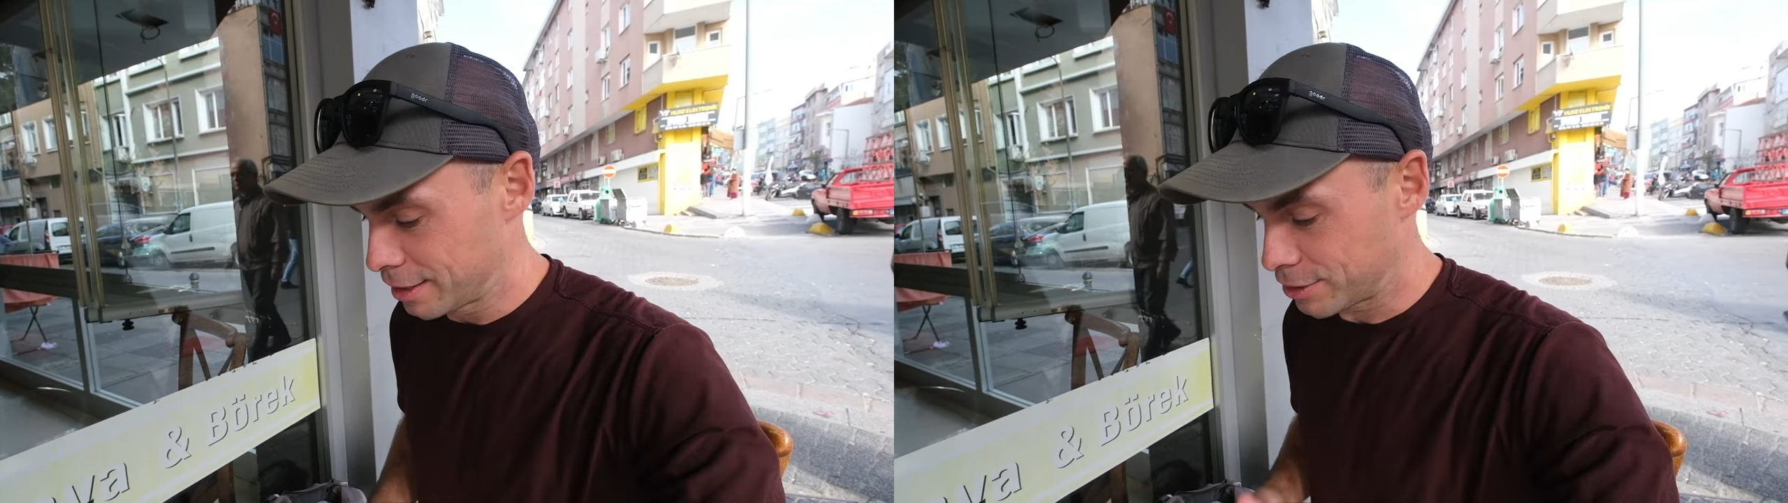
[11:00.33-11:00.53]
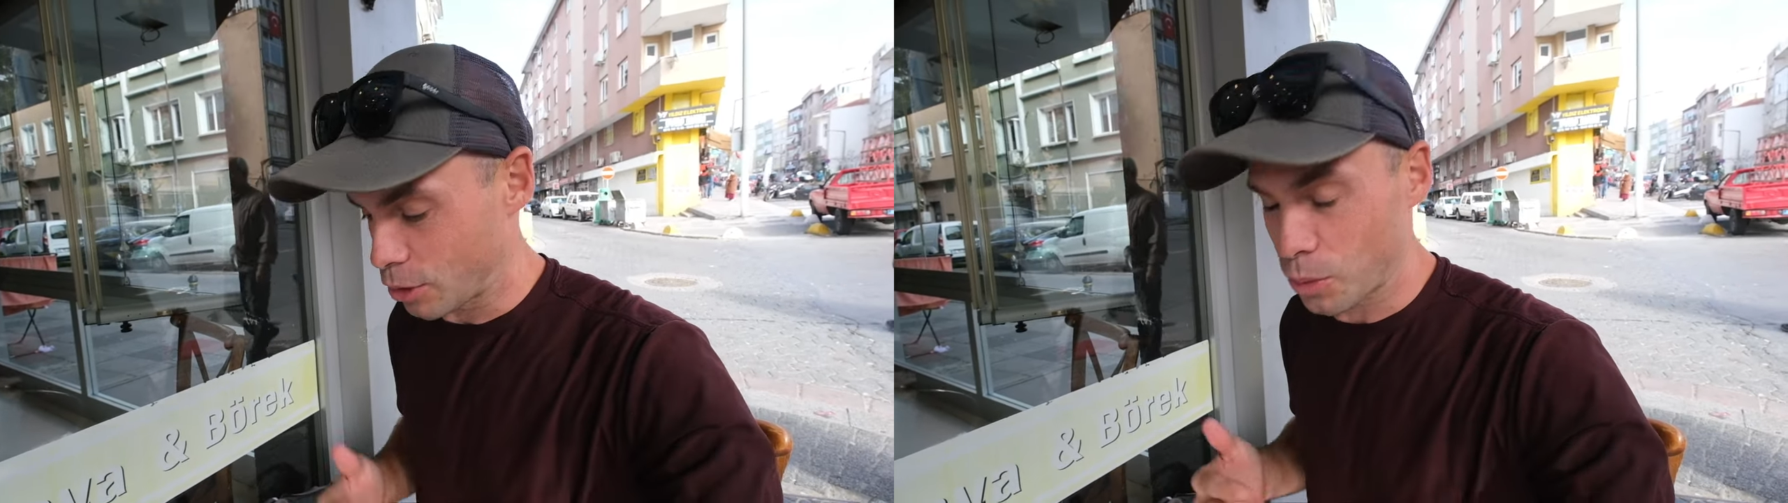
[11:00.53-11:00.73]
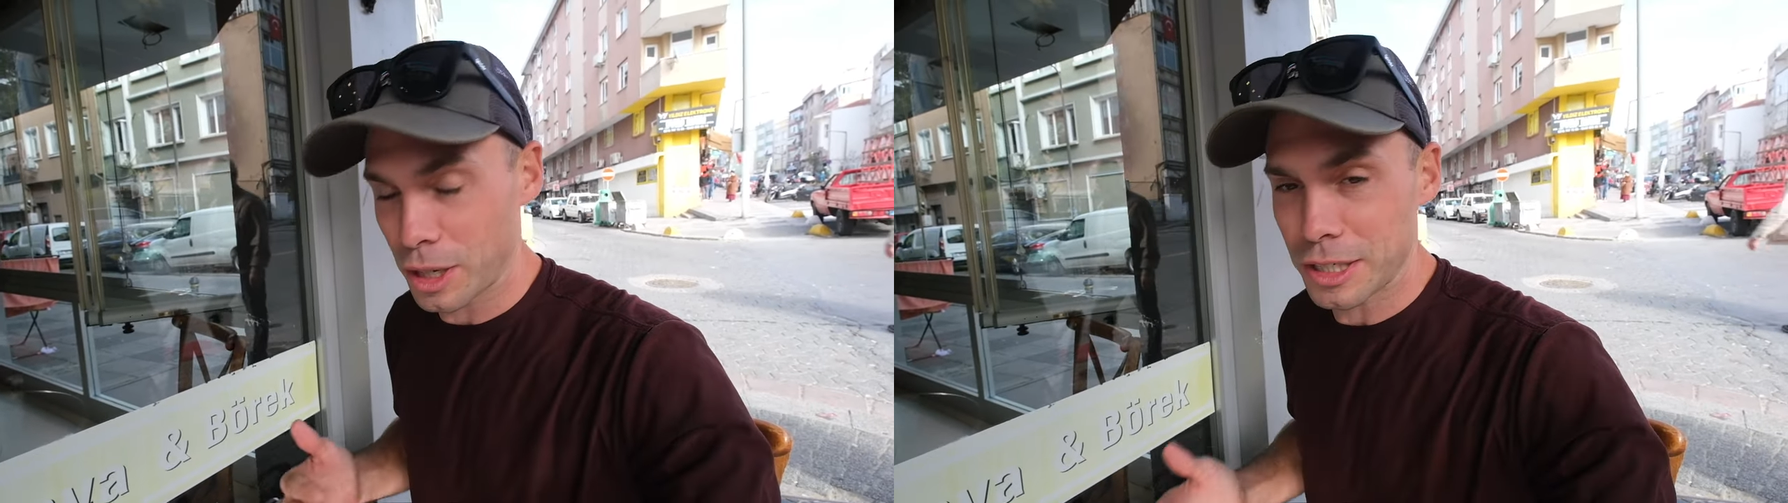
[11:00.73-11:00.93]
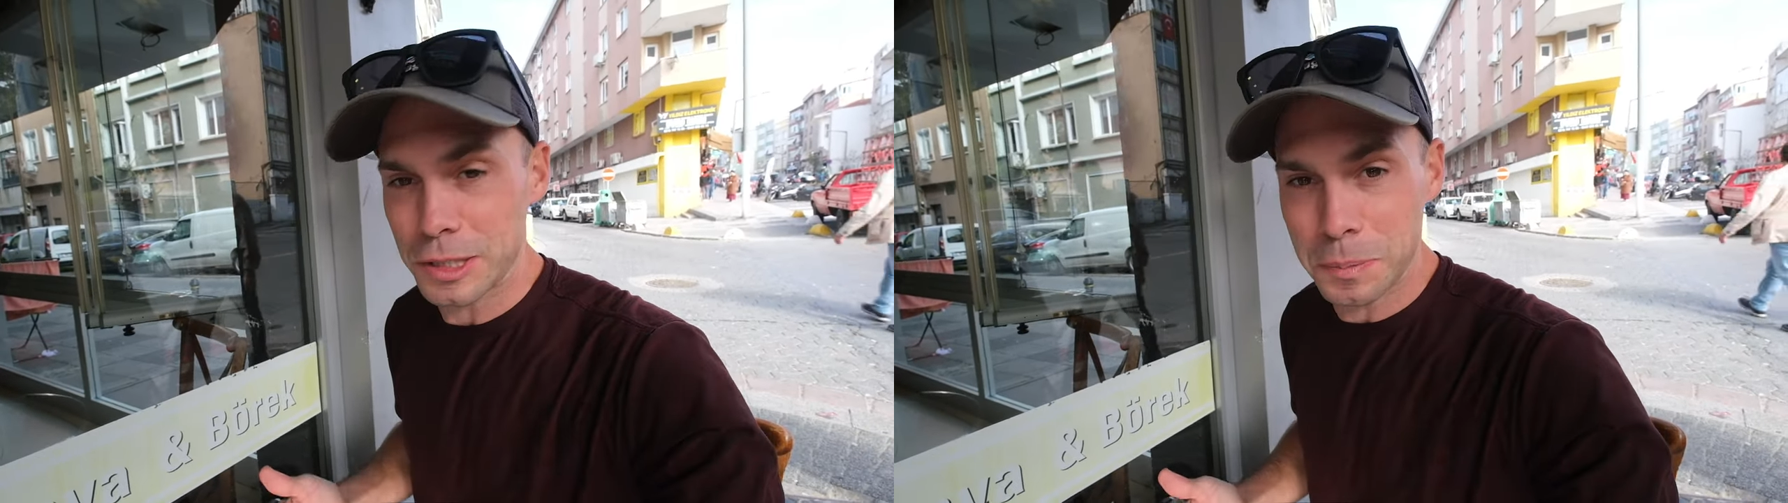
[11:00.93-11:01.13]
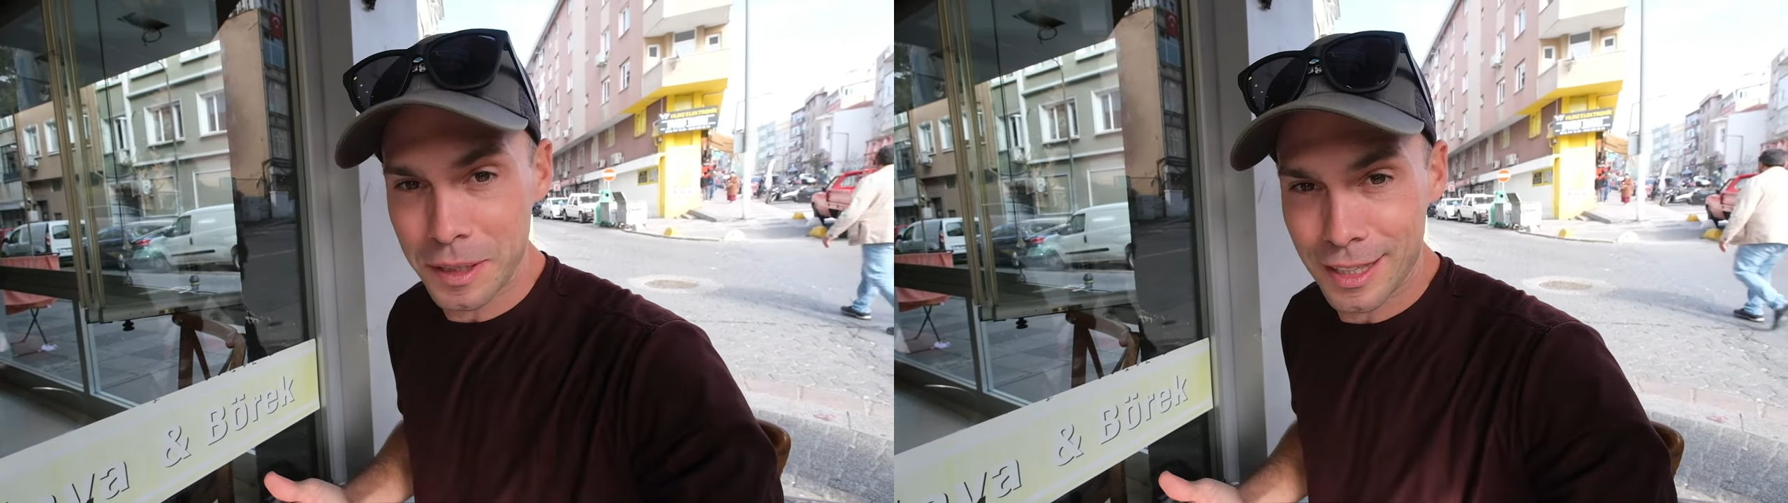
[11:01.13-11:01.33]
so we're going to
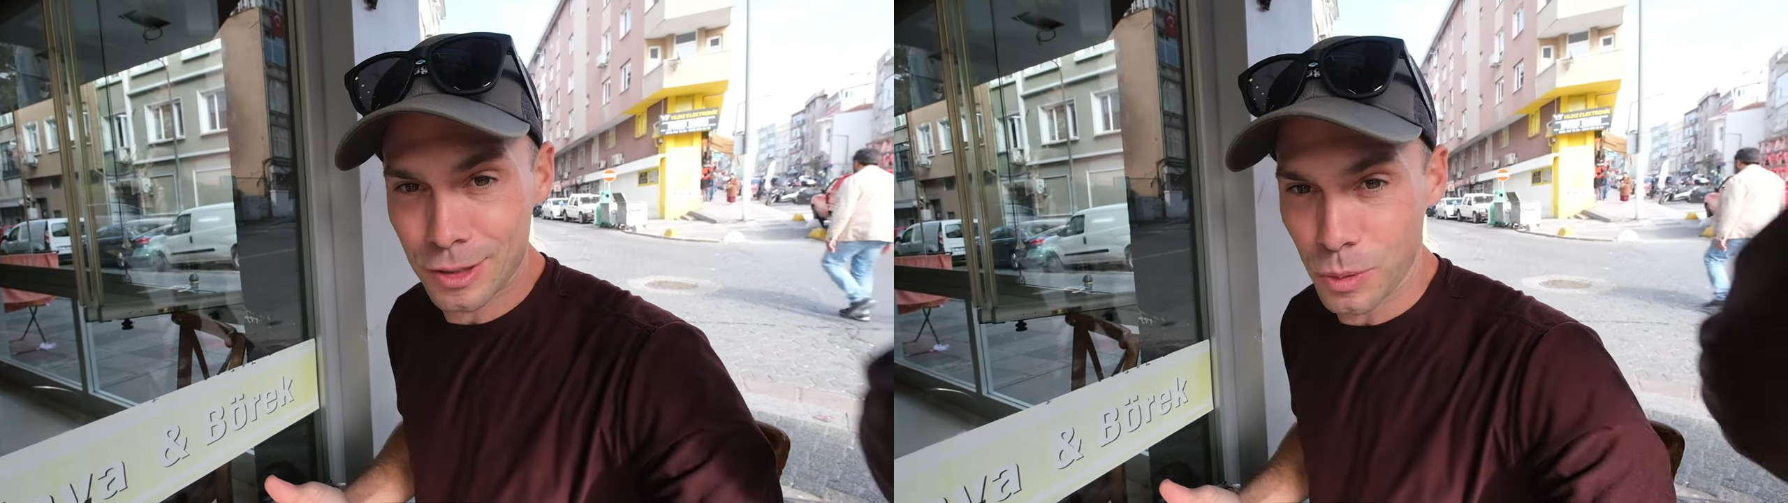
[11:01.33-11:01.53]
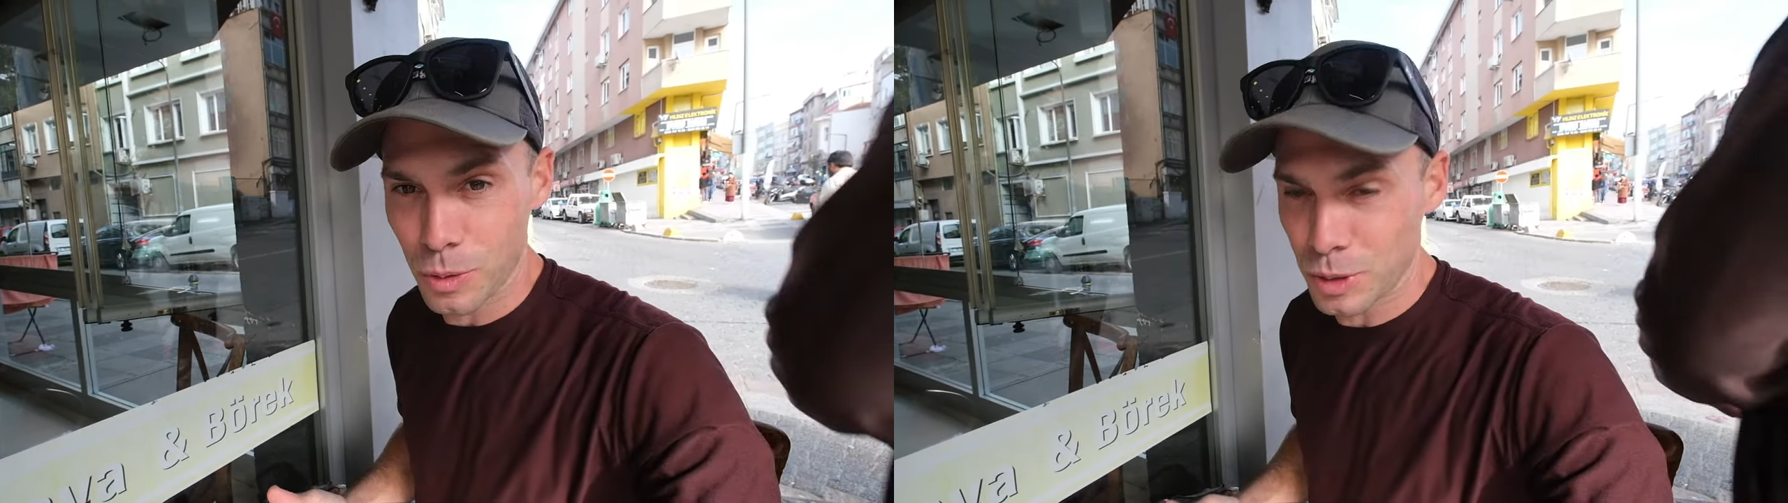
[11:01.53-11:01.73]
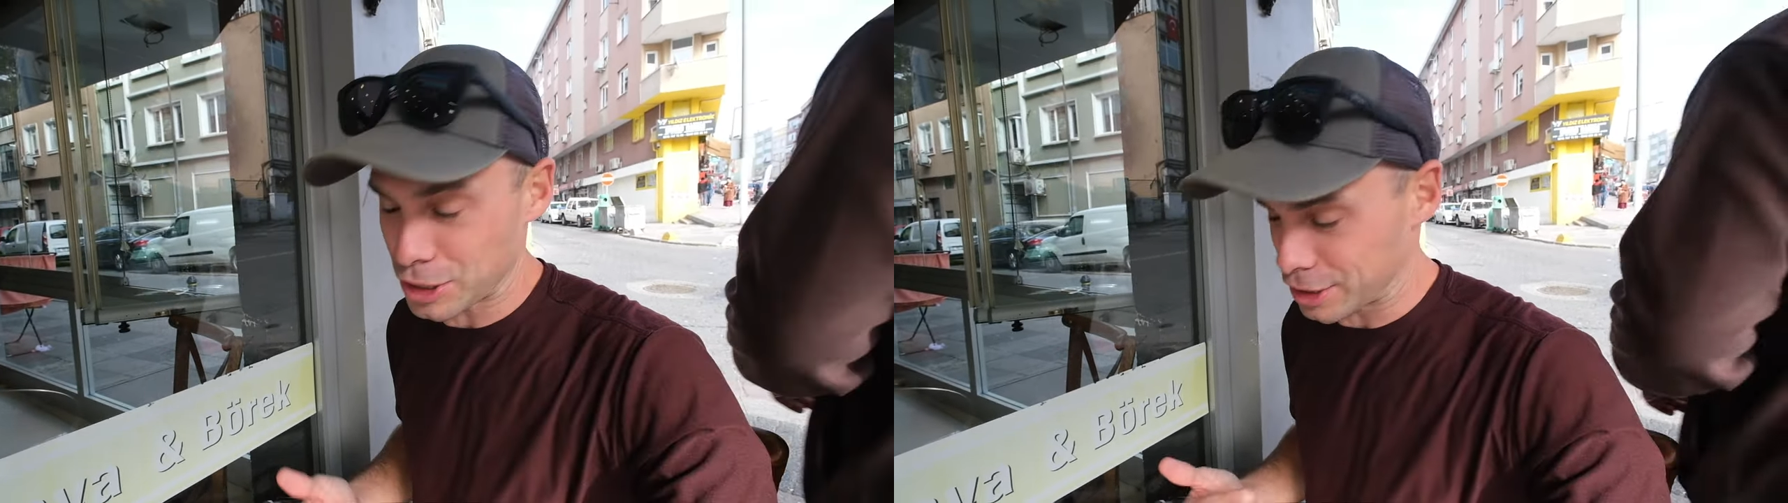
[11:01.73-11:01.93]
split this one, which